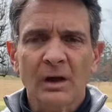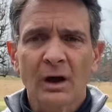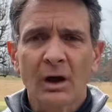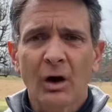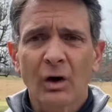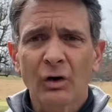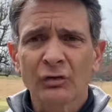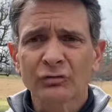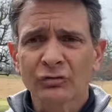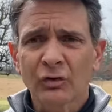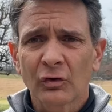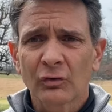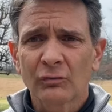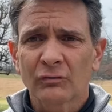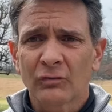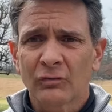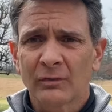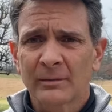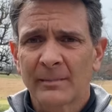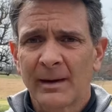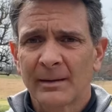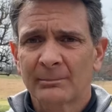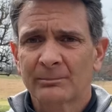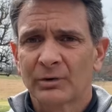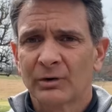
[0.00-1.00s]
also
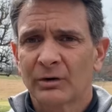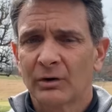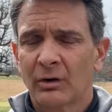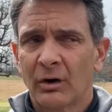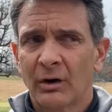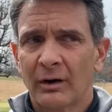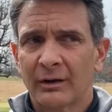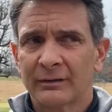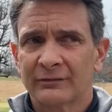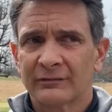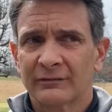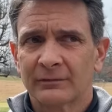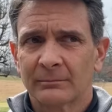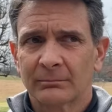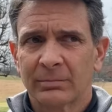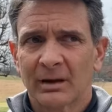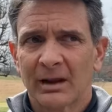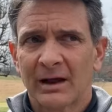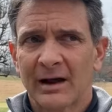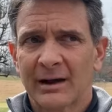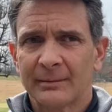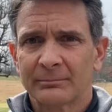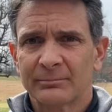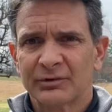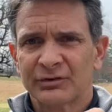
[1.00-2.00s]
remember on
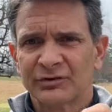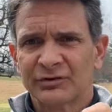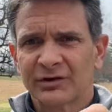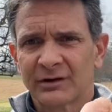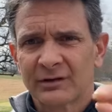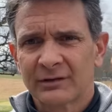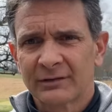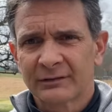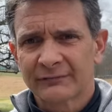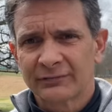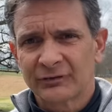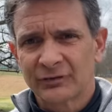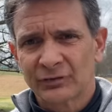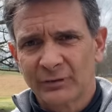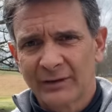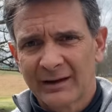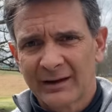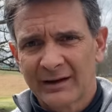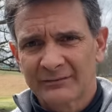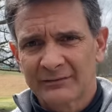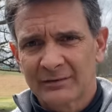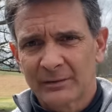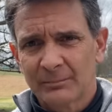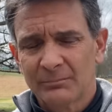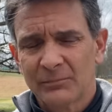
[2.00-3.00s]
Sublime, particularly for you
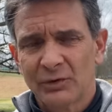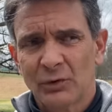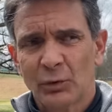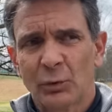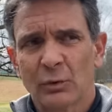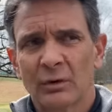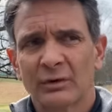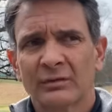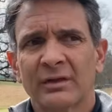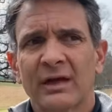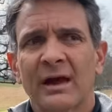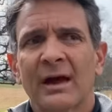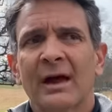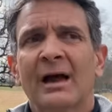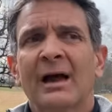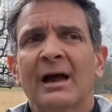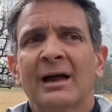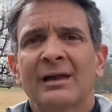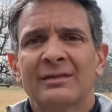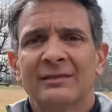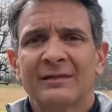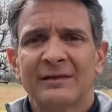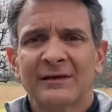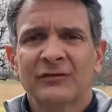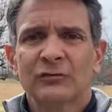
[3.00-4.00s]
guys up north,
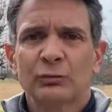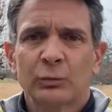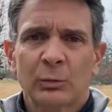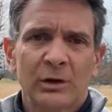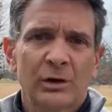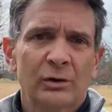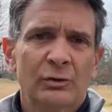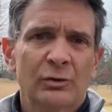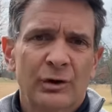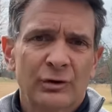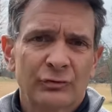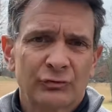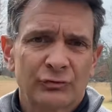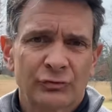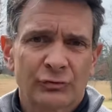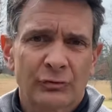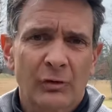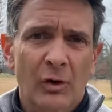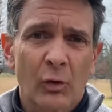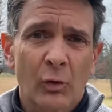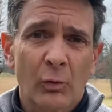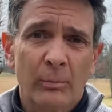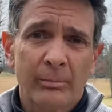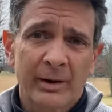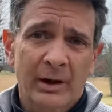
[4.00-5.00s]
this will
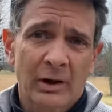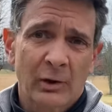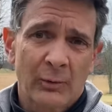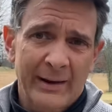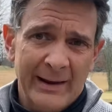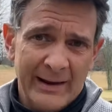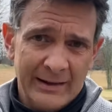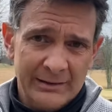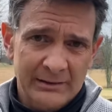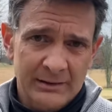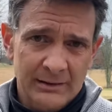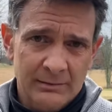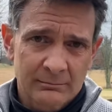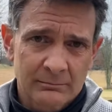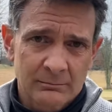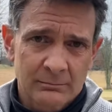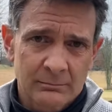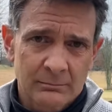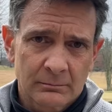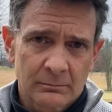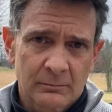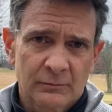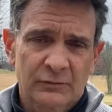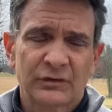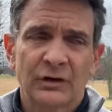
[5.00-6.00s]
control Poa annua.
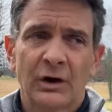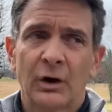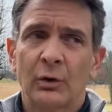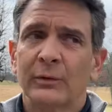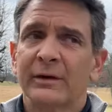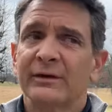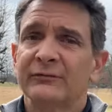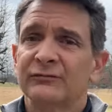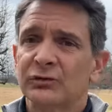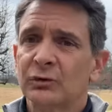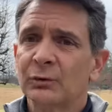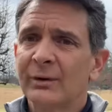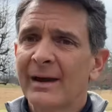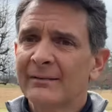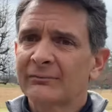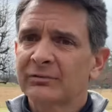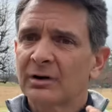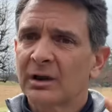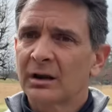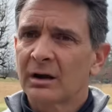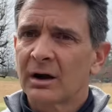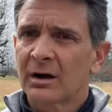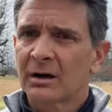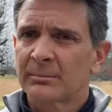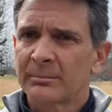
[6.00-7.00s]
So if you have a
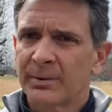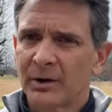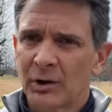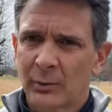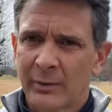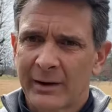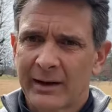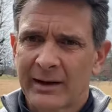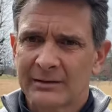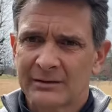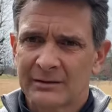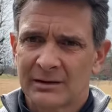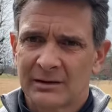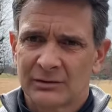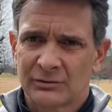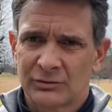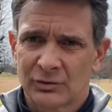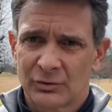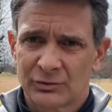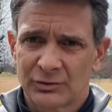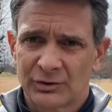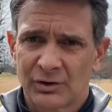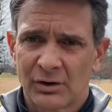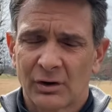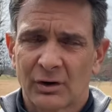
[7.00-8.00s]
lot of Poa annua in
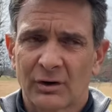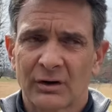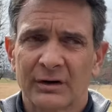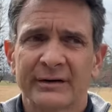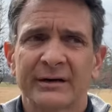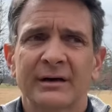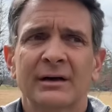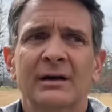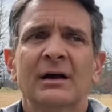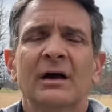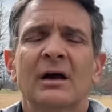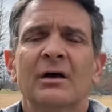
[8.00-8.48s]
your yard,